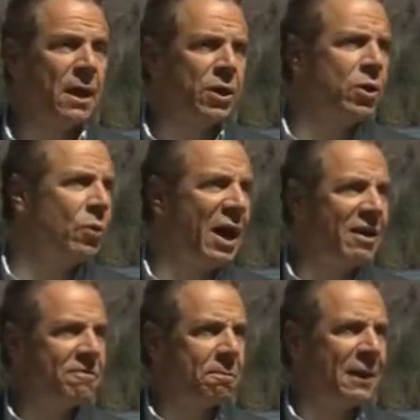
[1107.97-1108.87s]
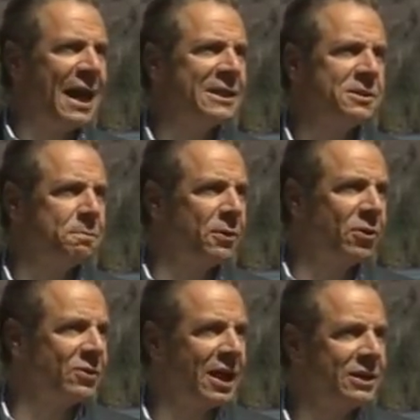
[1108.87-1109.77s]
You have
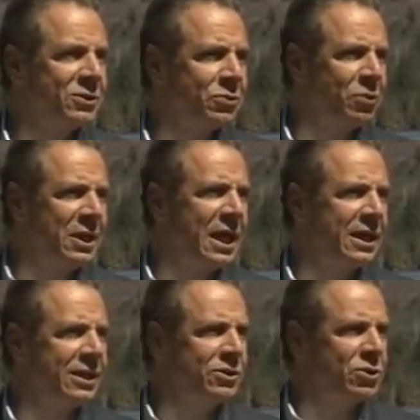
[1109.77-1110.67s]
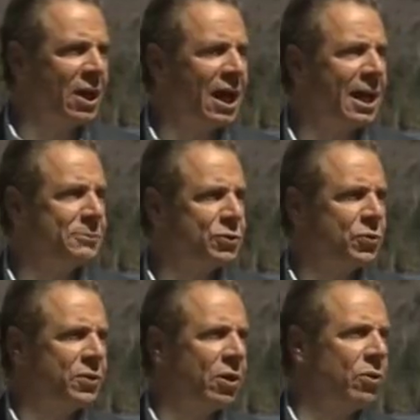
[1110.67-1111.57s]
Plattsburgh that is creating jobs,
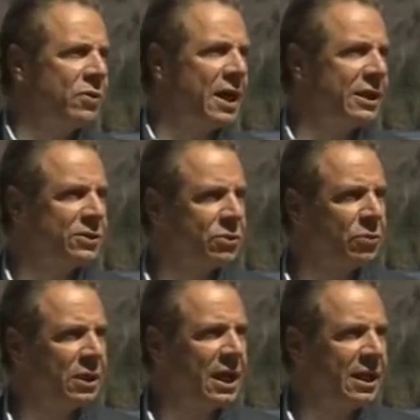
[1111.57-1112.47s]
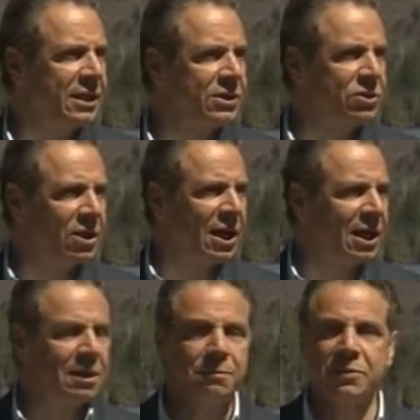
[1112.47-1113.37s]
Trudeau that is creating
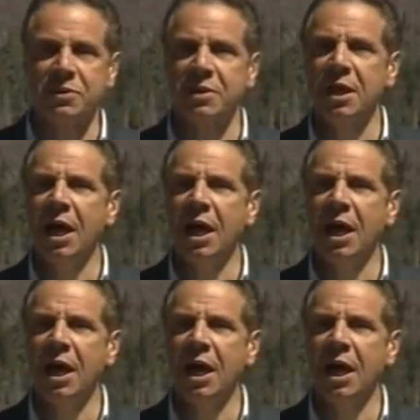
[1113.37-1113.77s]
jobs.